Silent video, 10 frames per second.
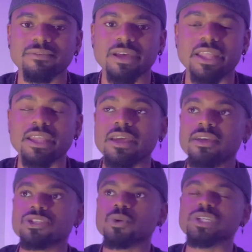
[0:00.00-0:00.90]
And
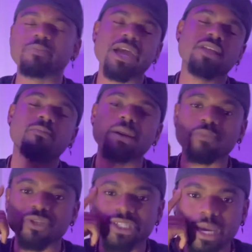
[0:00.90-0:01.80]
to expand in my
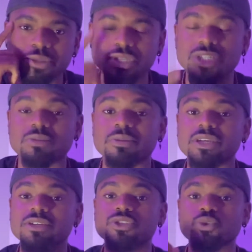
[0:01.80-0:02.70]
perception is
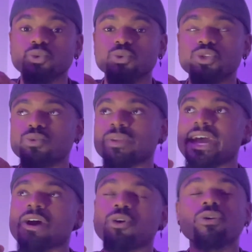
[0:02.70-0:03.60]
to
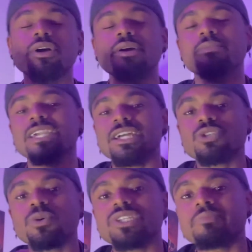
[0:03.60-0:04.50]
now begin
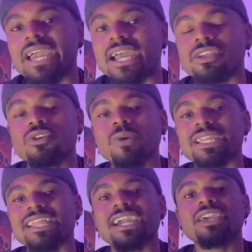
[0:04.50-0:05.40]
to expand in the way
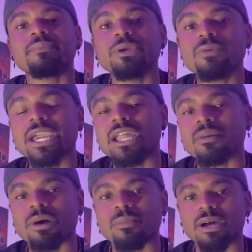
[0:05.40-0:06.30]
that I communicate
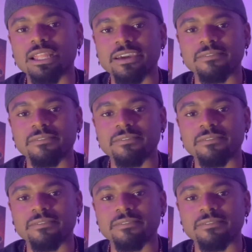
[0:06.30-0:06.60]
about my life.